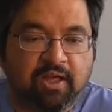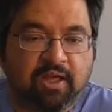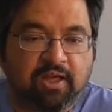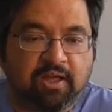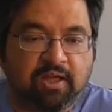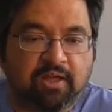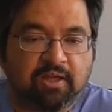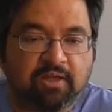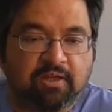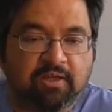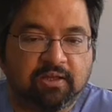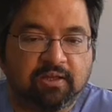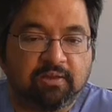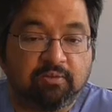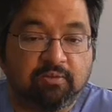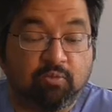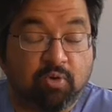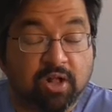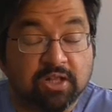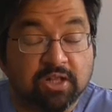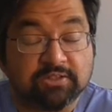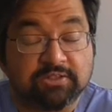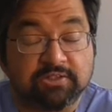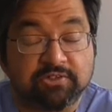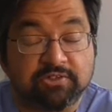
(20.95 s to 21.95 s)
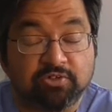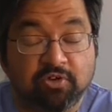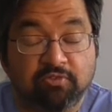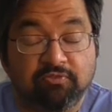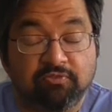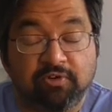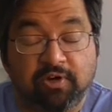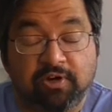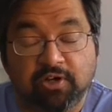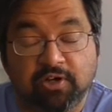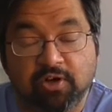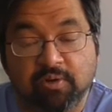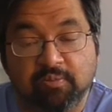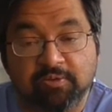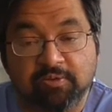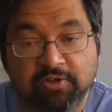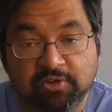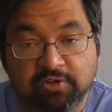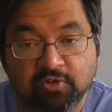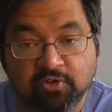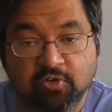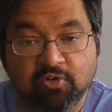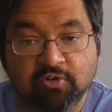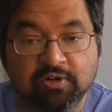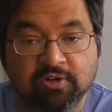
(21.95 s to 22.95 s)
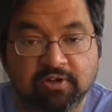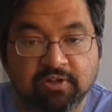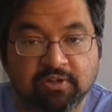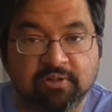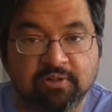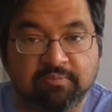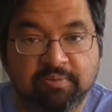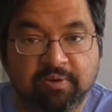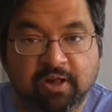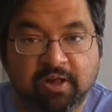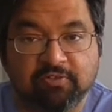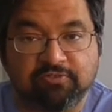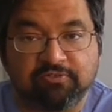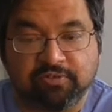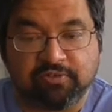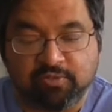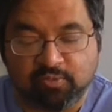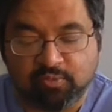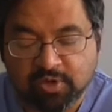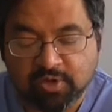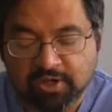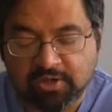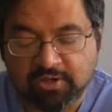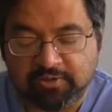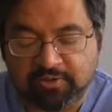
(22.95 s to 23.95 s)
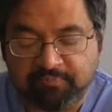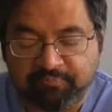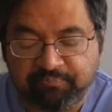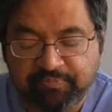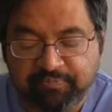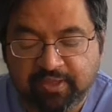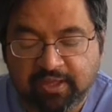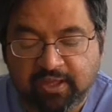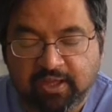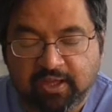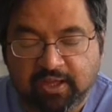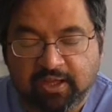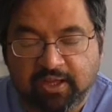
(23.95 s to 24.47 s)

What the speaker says: whilst it's not very common at all in other parts of the world.